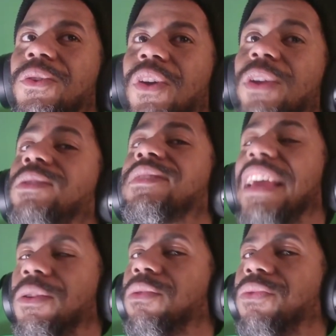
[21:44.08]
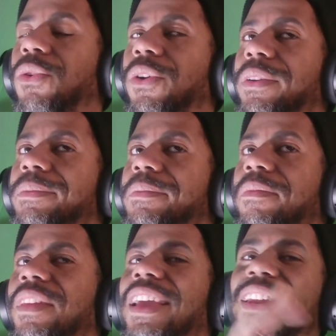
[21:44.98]
understand her for it?
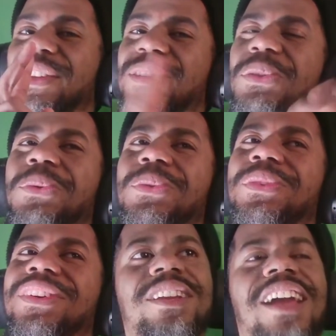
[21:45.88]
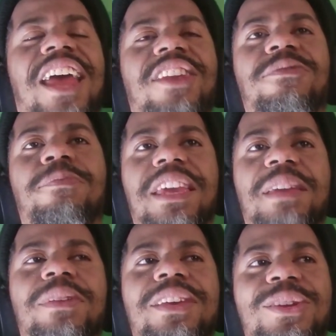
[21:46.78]
And then two, kind of
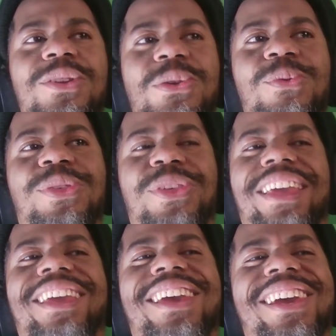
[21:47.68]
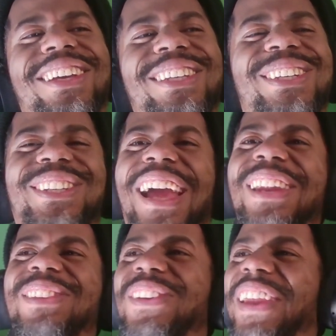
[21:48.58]
baby do you think
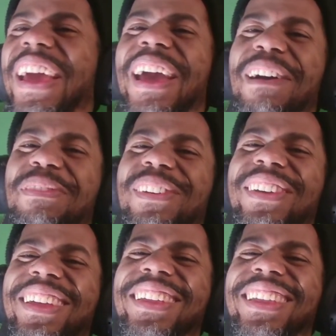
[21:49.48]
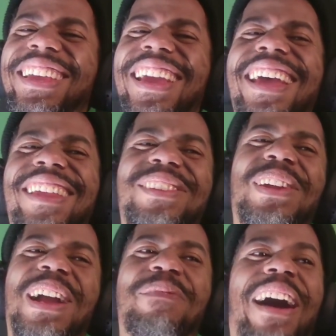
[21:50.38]
Johnny's going to have that's
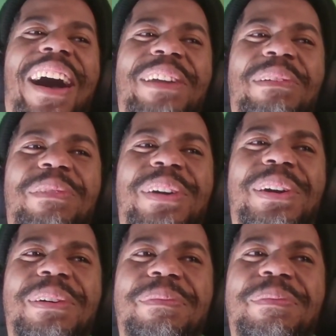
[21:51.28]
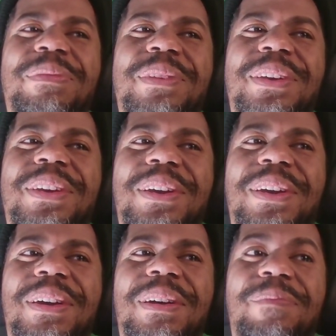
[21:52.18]
going to come out of
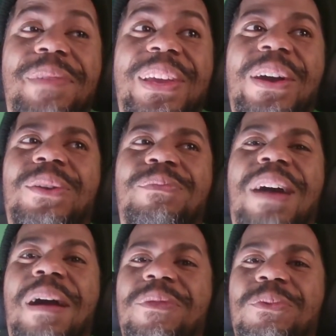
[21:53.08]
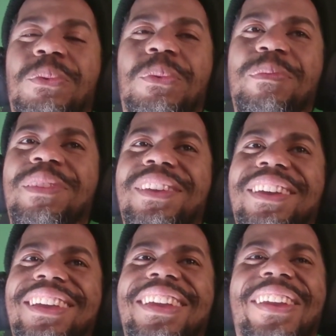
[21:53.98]
Miguel's mom's womb?
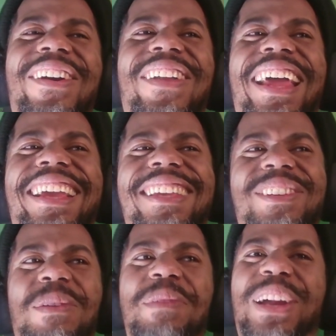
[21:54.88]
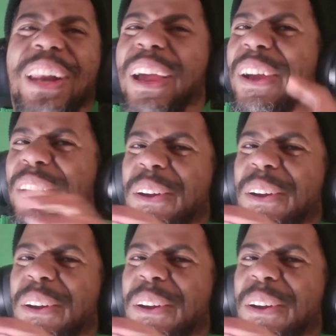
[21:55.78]
You know, like, is it going to be like a